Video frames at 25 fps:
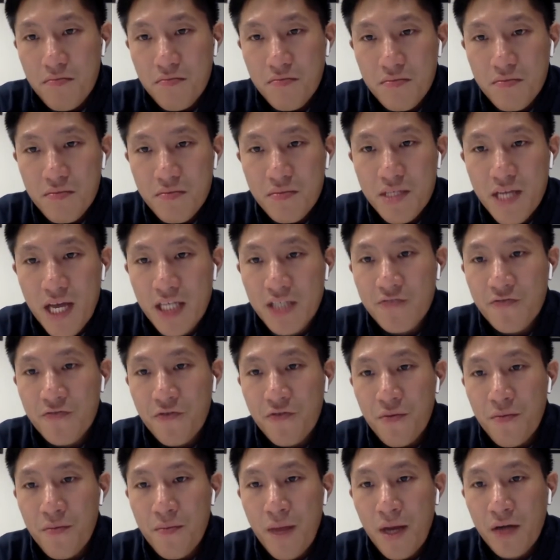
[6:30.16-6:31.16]
test for
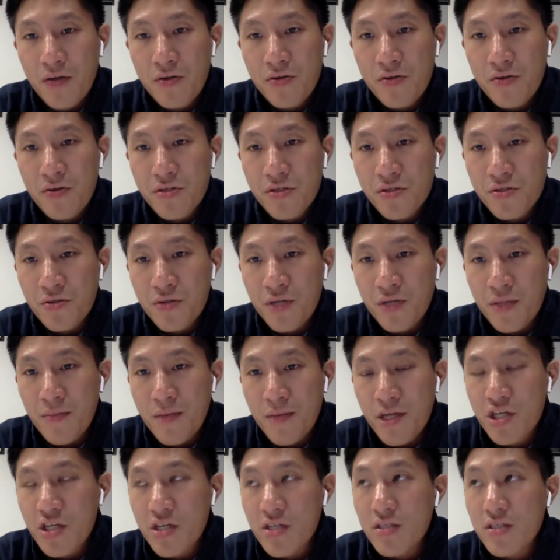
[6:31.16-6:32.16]
medical school
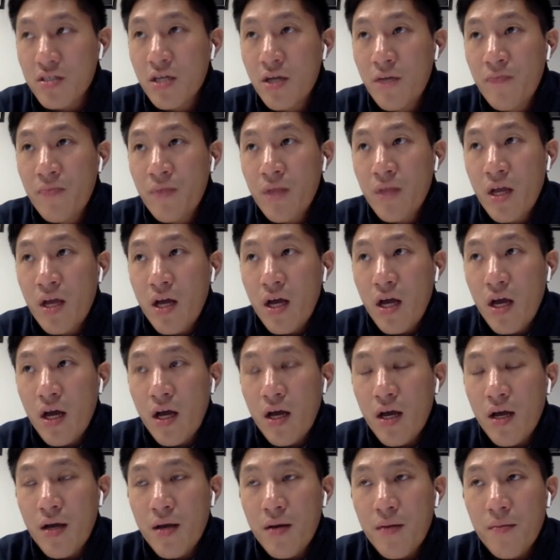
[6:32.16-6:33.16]
admission,
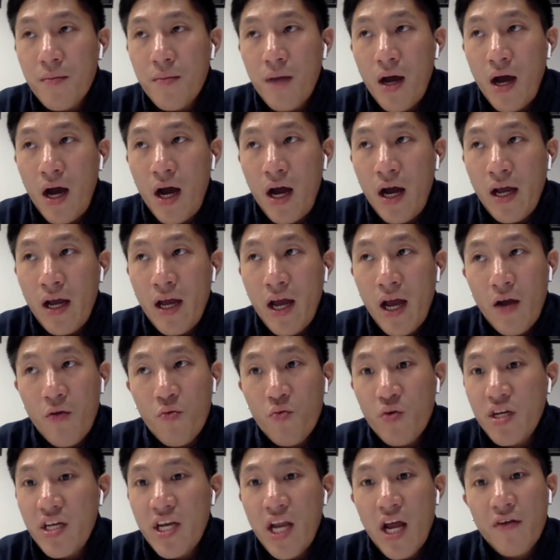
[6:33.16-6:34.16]
I
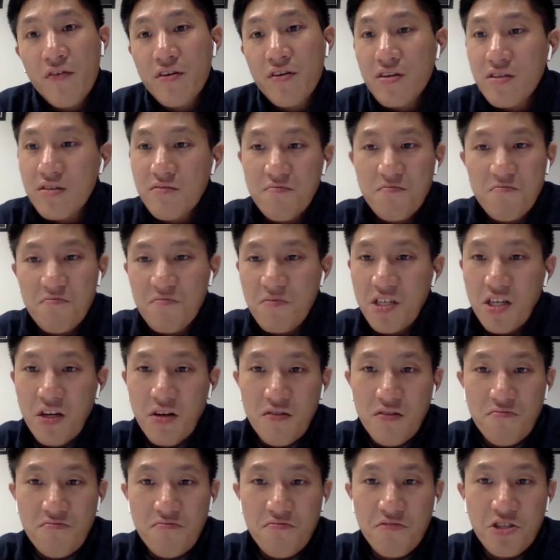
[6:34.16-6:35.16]
would never,
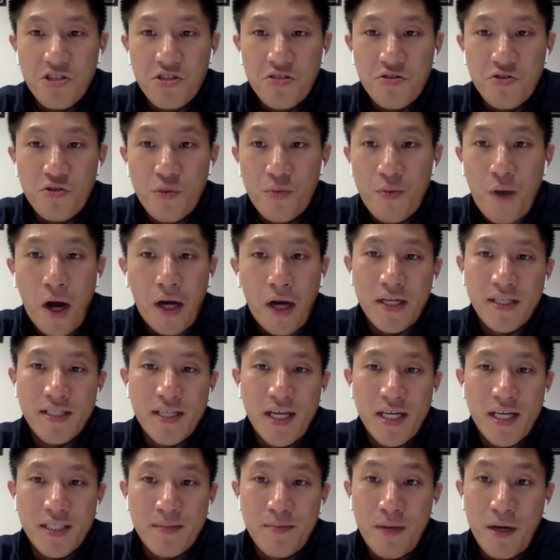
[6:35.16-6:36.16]
do a practice
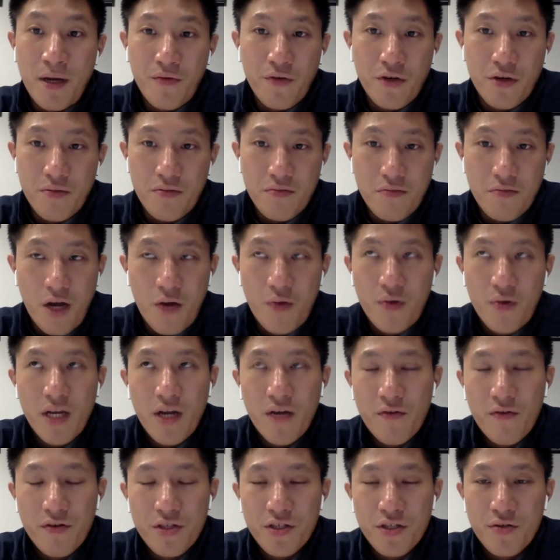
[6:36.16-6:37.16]
test in my room. I would
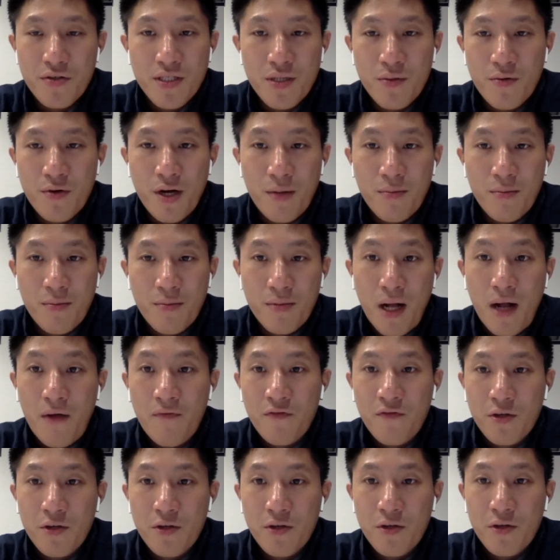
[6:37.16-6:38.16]
never do it somewhere where I'm
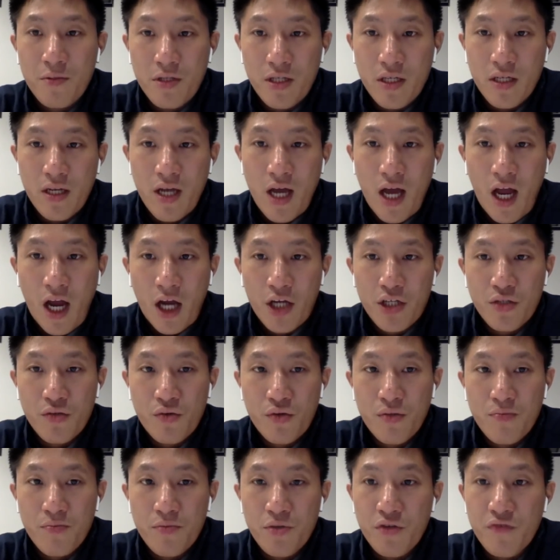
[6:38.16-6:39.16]
comfortable, and I actually
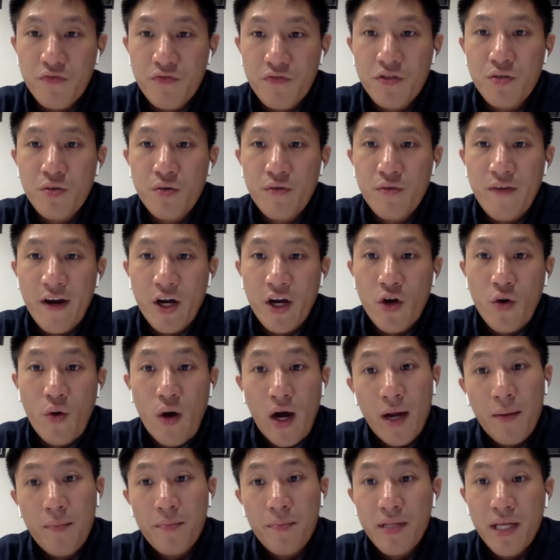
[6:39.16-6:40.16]
would move to a very
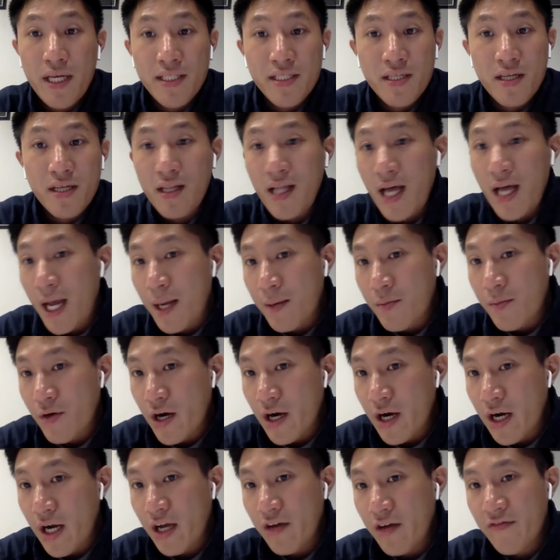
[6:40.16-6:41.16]
quiet place in a
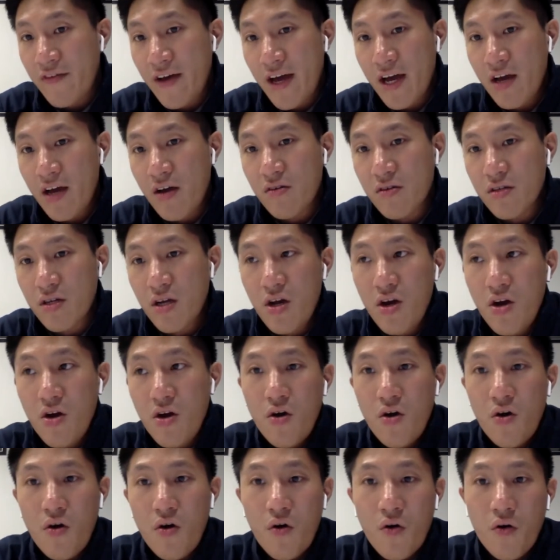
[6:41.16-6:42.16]
library I found,
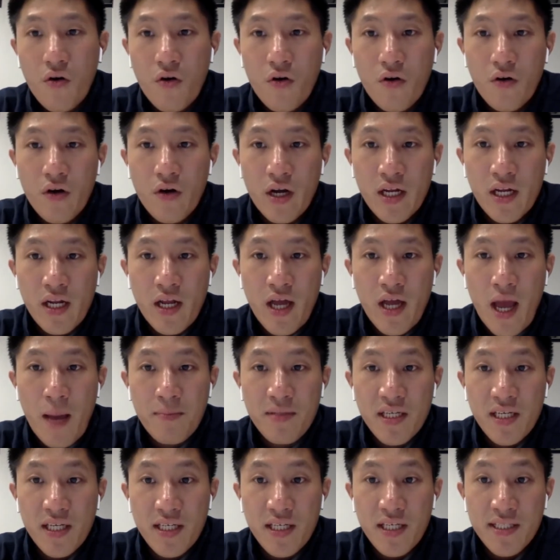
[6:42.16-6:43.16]
or in an
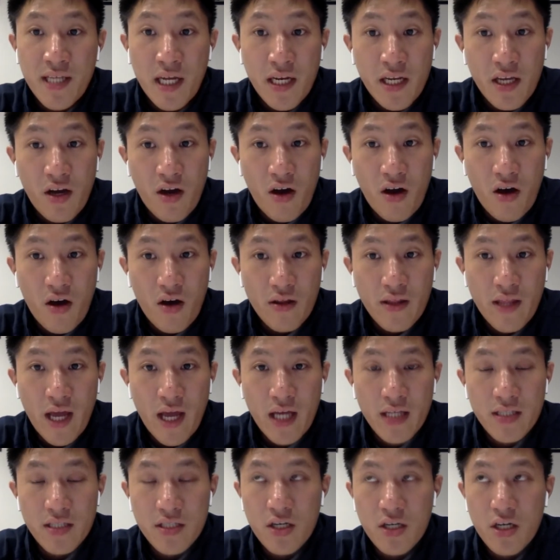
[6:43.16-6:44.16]
empty study hall
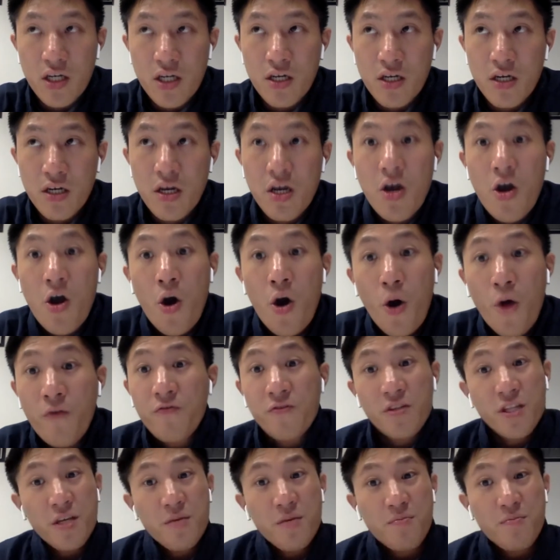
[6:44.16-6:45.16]
that's gonna
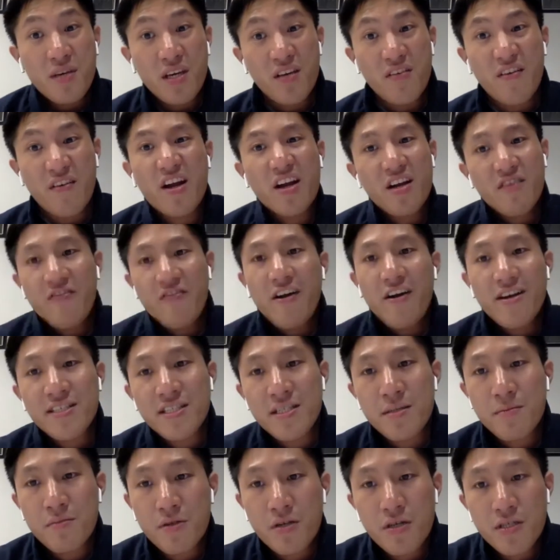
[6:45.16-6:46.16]
hopefully be like very
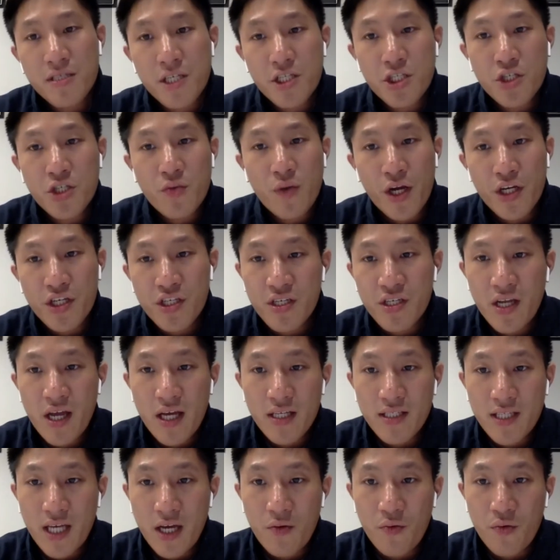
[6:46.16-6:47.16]
similar situation
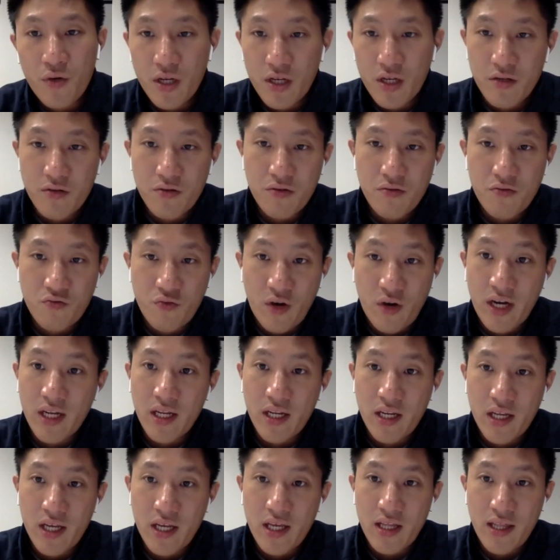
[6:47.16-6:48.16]
as I would write
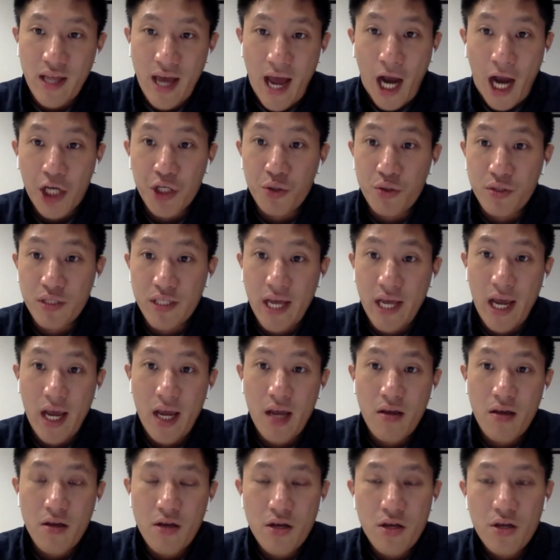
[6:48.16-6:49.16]
it in the actual
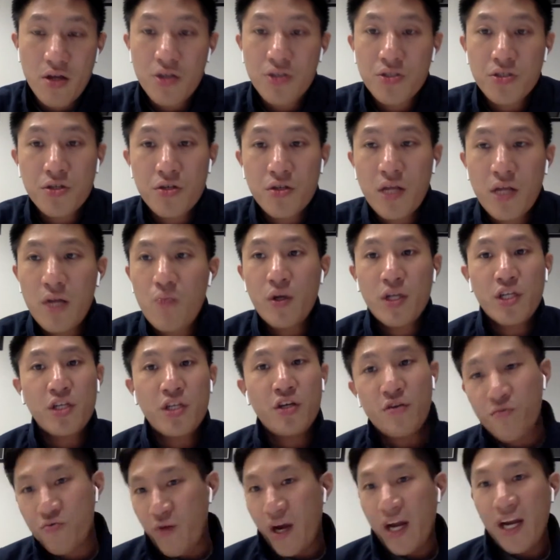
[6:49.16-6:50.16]
day. So then when you
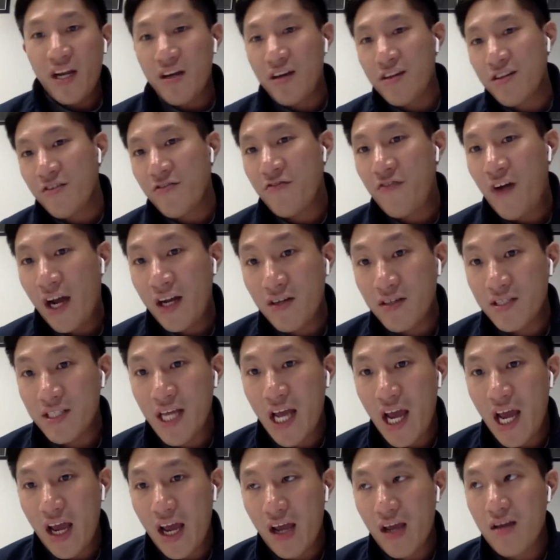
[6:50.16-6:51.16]
write it on the final
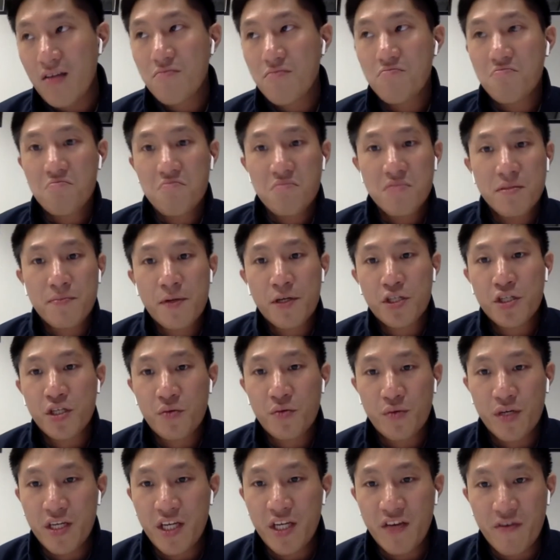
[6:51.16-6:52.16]
day, especially
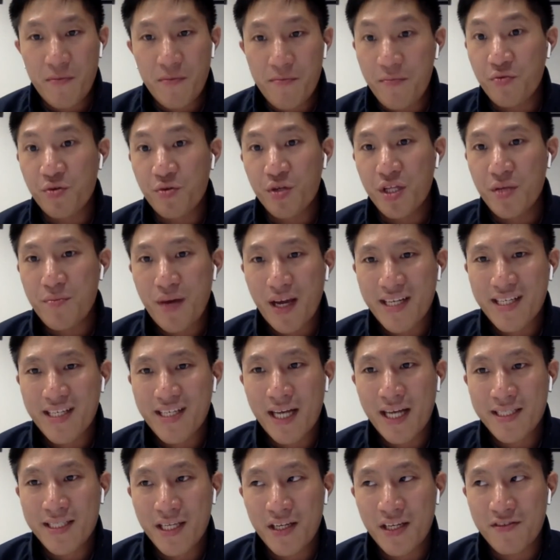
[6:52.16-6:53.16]
when you have a really big
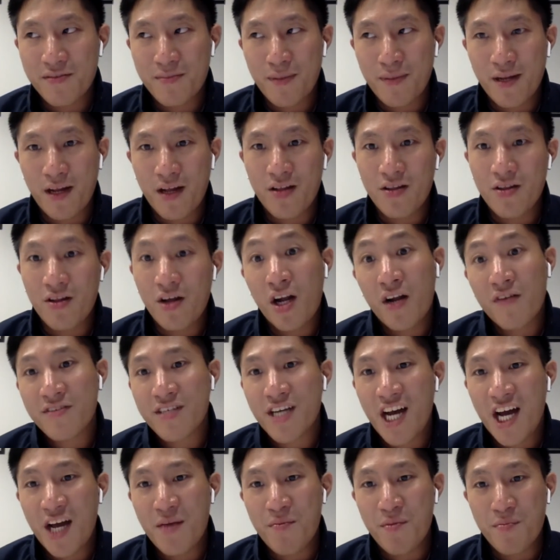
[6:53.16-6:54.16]
test that you spent a lot of
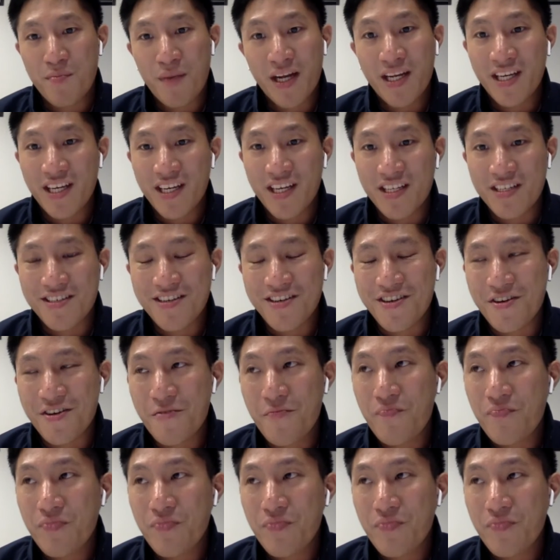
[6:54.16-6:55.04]
time and money into,